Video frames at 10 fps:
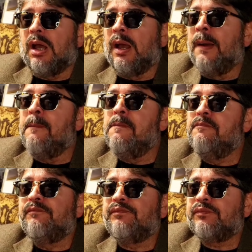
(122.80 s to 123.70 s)

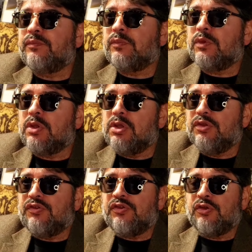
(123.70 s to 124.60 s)

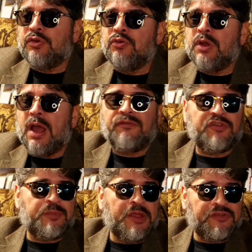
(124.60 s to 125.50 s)
to have
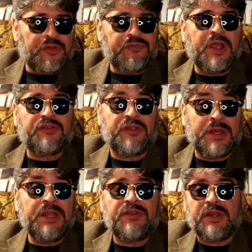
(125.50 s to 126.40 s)
the special effects
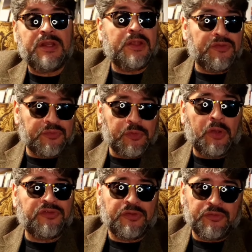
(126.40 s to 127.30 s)
that it did, and those
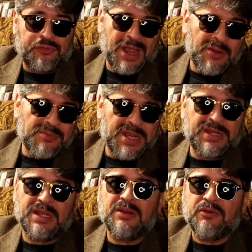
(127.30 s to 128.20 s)
were also
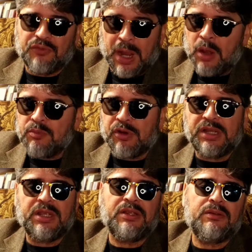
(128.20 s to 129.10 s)

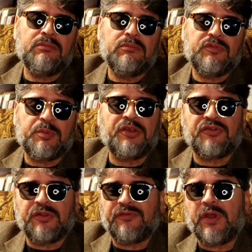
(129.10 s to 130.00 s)
groundbreaking
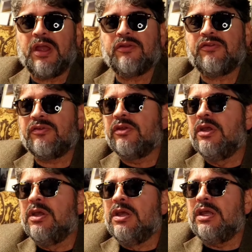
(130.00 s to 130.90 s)
special effects
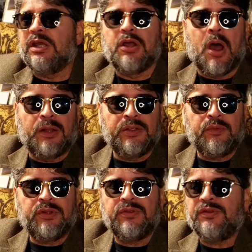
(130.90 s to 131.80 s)
in
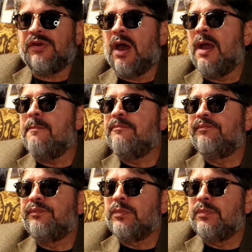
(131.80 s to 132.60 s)
Hollywood at the time.